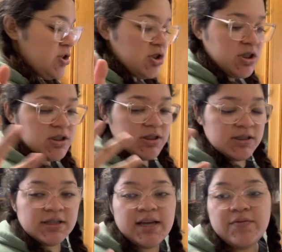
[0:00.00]
just
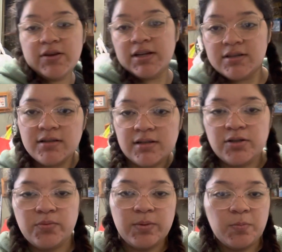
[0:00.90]
to give it a
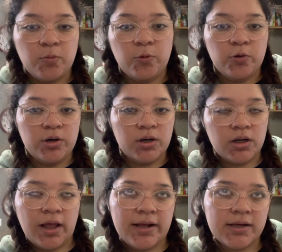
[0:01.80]
little bit more
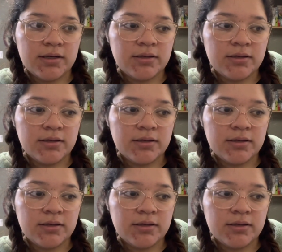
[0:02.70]
like